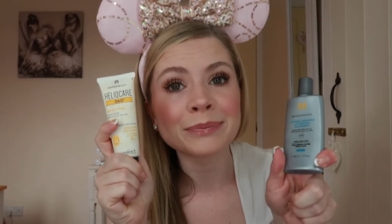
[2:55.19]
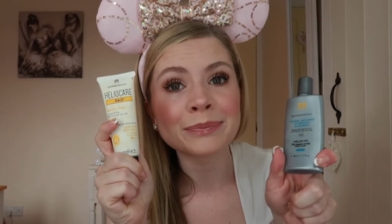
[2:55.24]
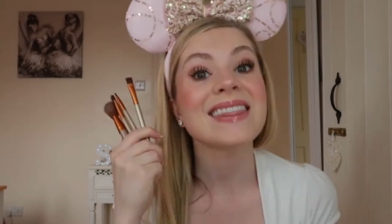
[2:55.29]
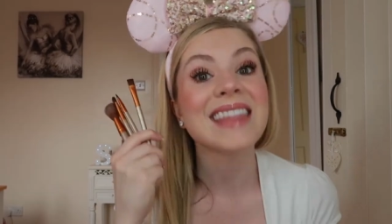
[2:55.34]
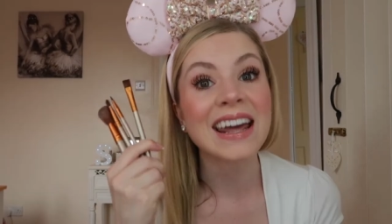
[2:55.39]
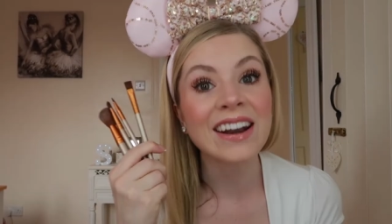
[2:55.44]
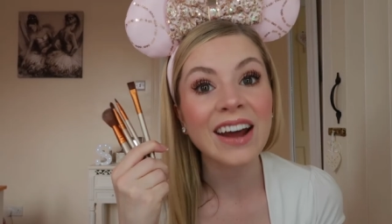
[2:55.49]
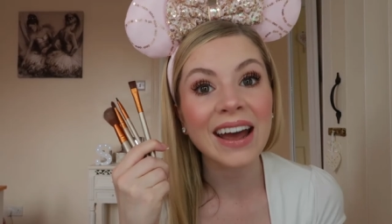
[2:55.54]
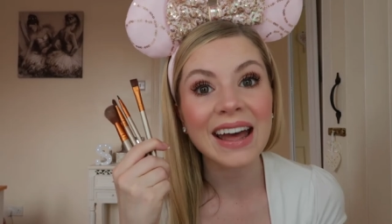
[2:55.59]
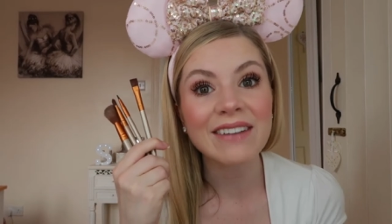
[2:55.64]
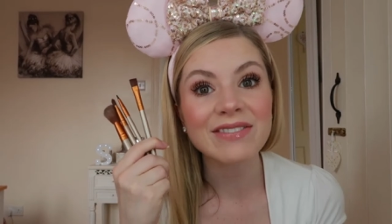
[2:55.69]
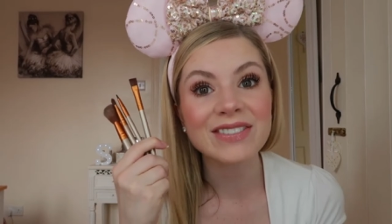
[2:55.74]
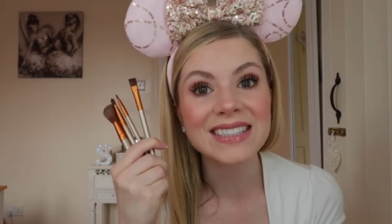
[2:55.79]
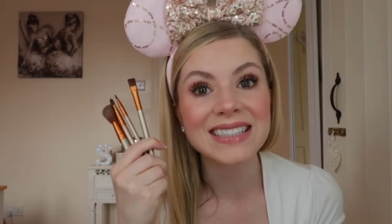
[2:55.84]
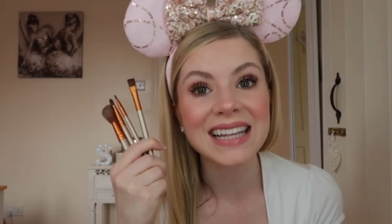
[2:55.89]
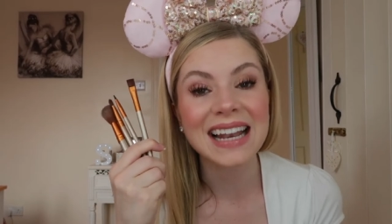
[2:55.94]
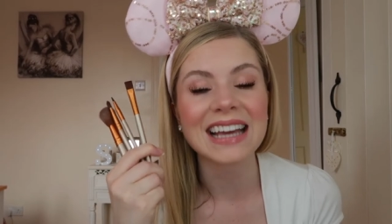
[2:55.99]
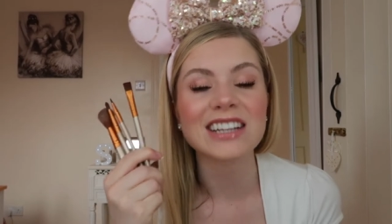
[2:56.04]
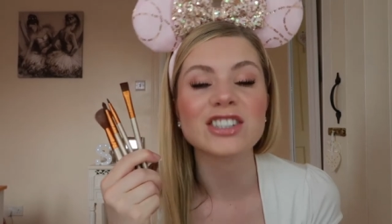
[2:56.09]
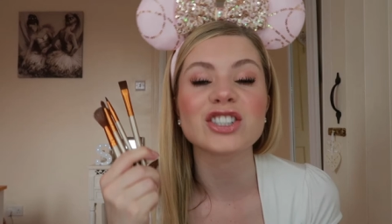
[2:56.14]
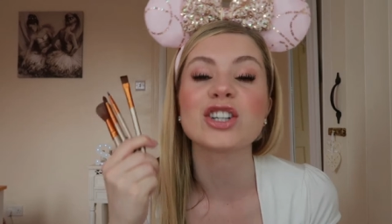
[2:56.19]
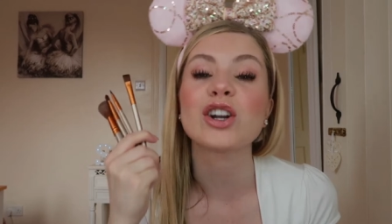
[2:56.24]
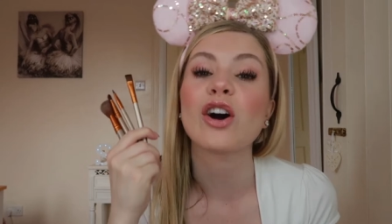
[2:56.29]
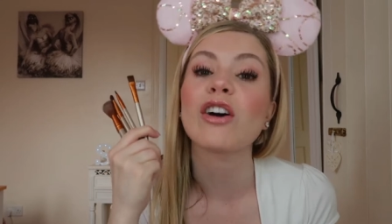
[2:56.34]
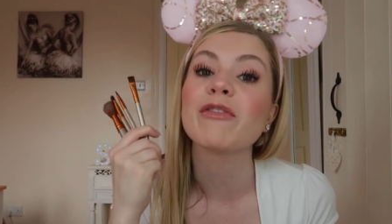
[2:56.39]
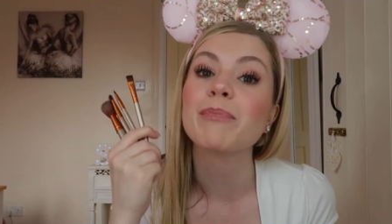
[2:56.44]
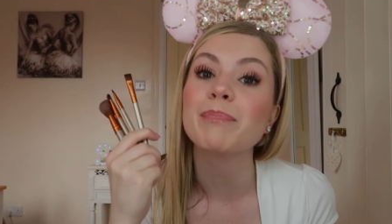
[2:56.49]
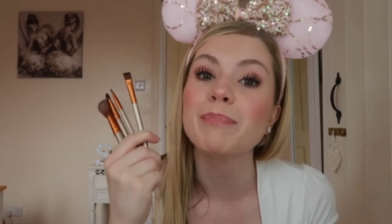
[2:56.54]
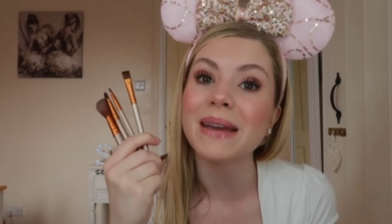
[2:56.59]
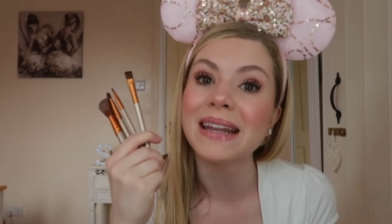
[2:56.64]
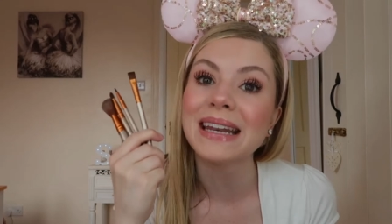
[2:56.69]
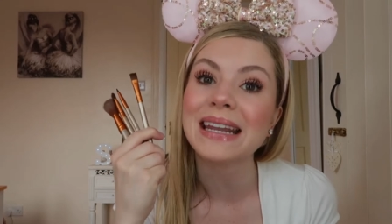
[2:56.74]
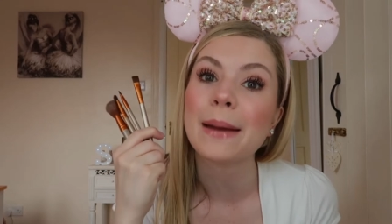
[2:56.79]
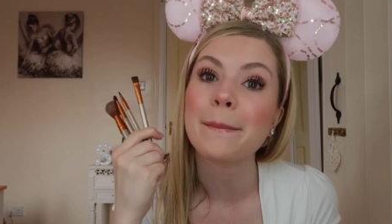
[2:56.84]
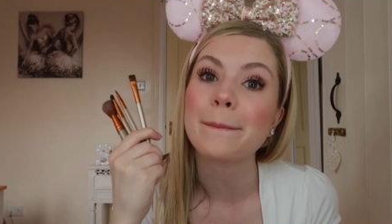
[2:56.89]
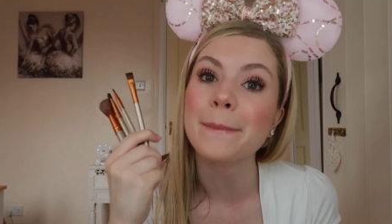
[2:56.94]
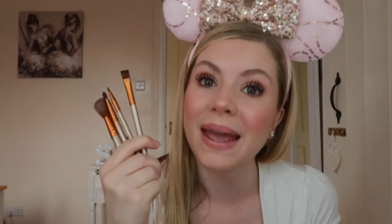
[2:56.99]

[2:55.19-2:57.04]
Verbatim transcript: Then I have a selection of mini